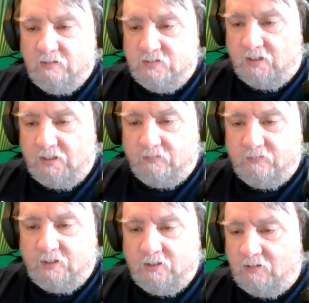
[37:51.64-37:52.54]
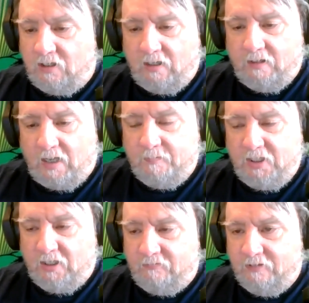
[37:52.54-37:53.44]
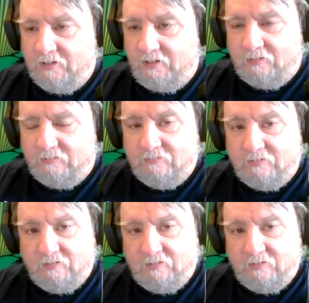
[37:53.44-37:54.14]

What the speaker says: So I don't know. I mean, I really don't.